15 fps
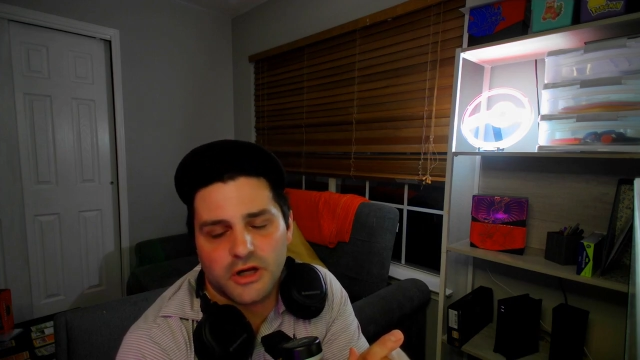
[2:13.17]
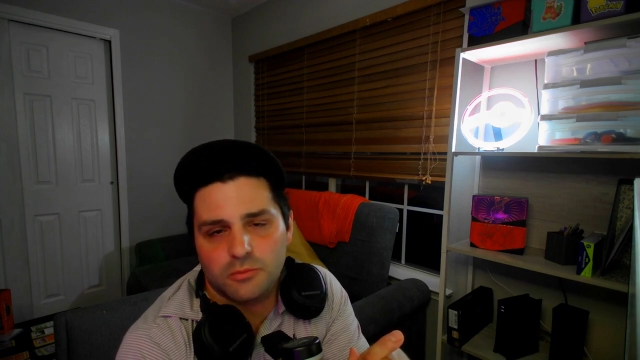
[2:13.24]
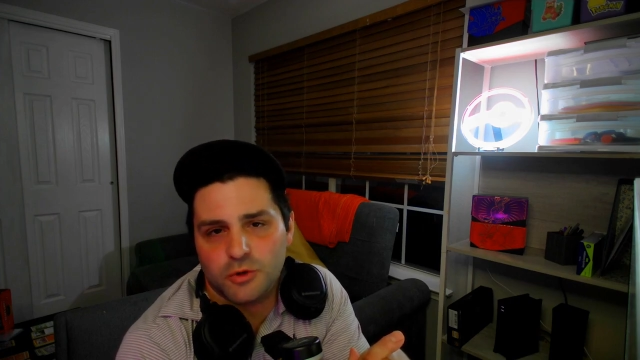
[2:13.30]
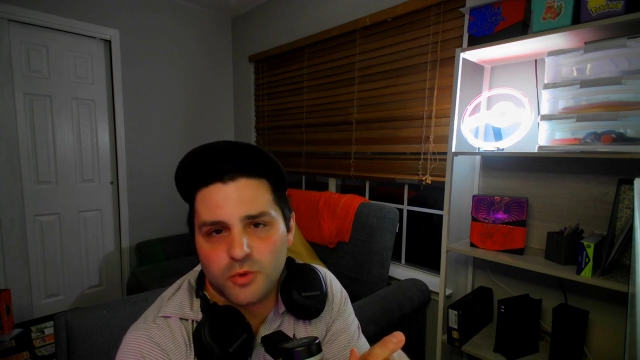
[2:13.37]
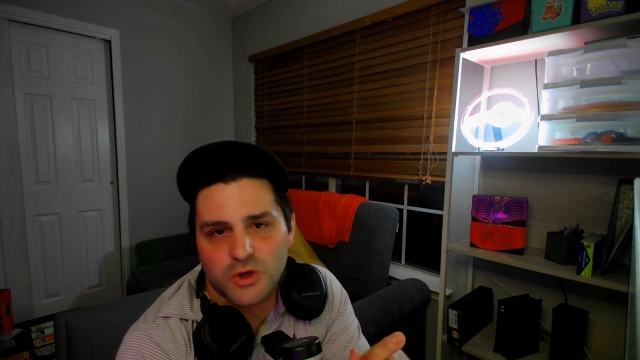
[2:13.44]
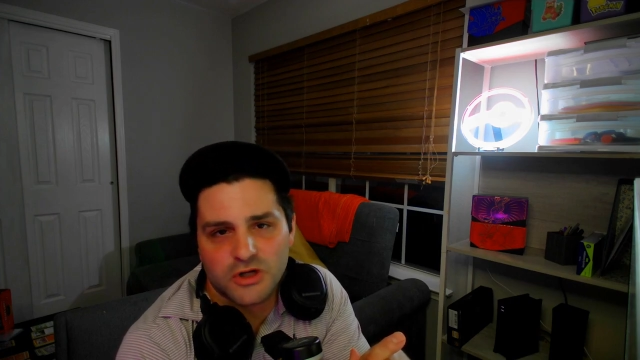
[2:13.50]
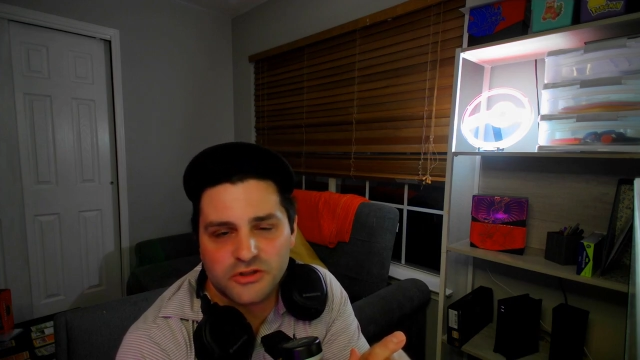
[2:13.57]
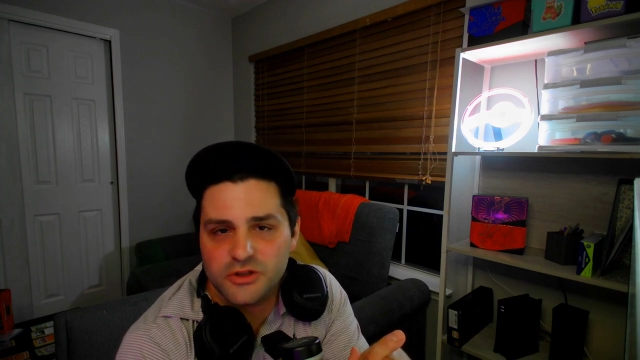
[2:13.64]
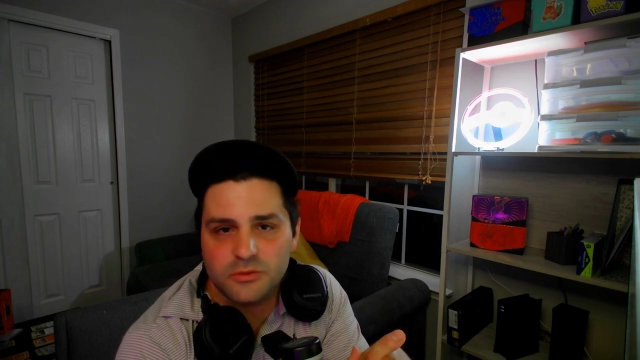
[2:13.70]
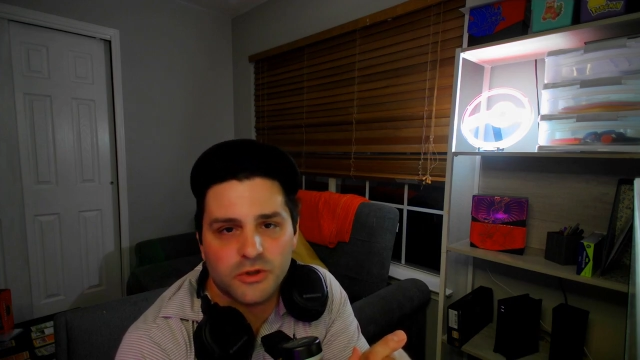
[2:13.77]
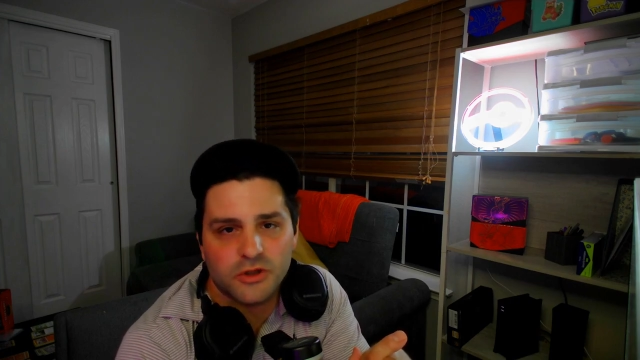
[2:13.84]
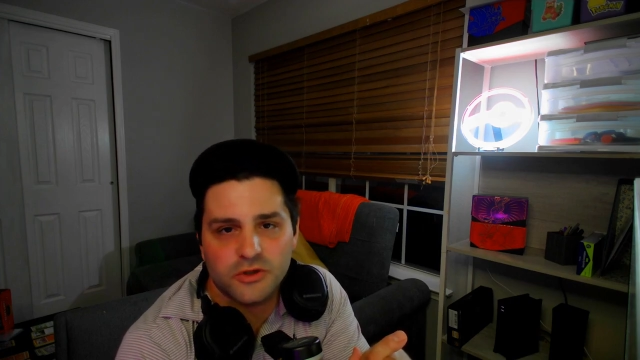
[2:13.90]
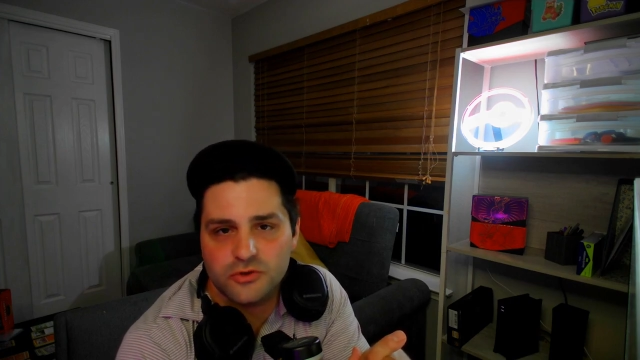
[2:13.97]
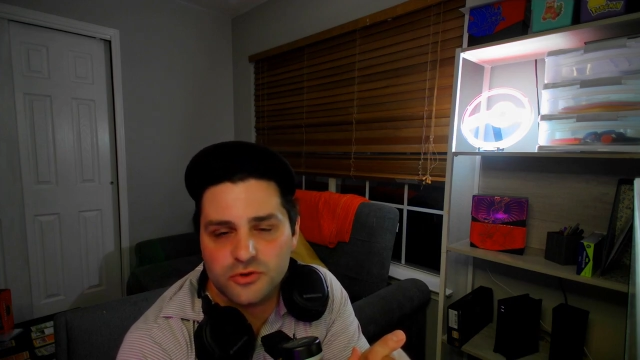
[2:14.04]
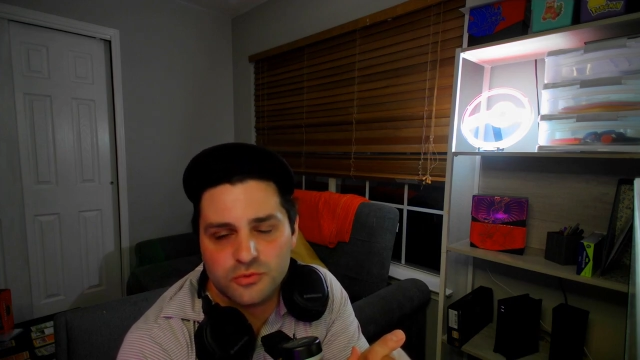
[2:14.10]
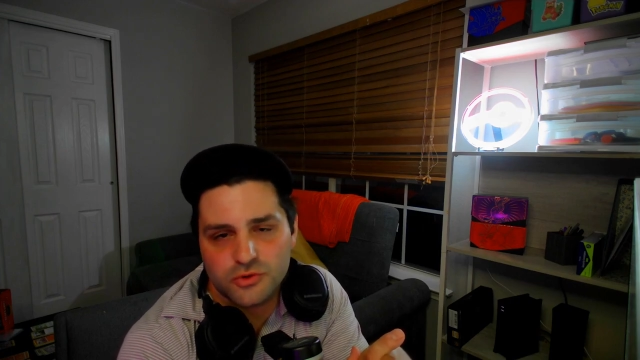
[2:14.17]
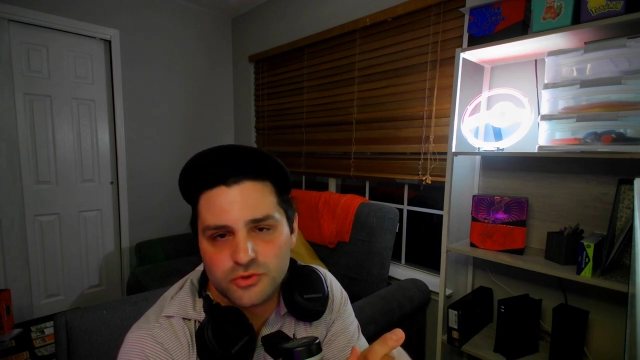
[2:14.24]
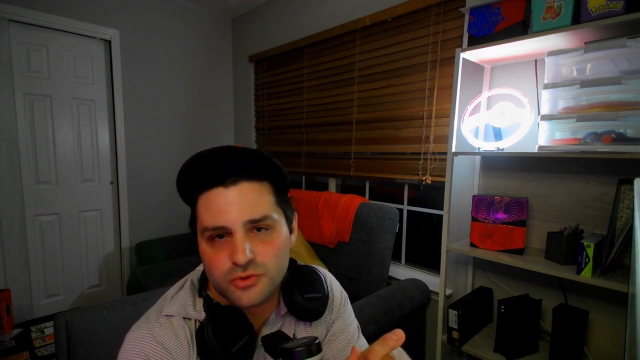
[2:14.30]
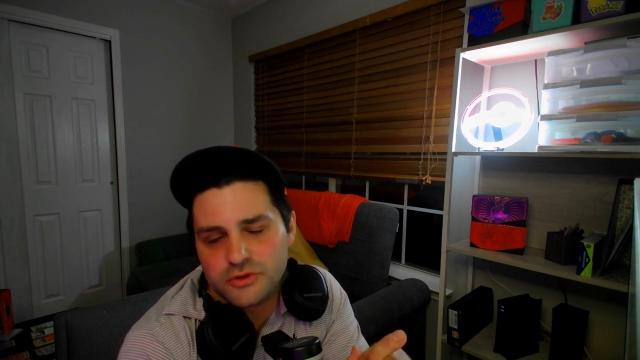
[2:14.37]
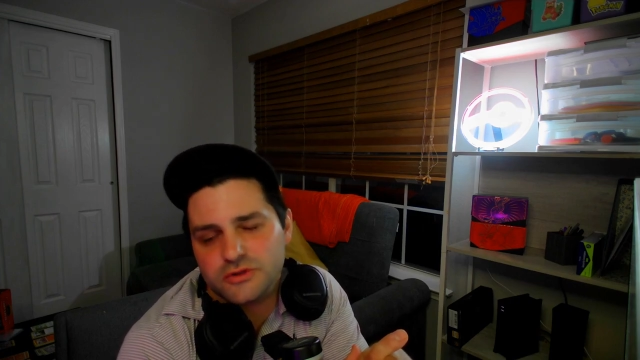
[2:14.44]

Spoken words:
or watch any of my YouTube shorts,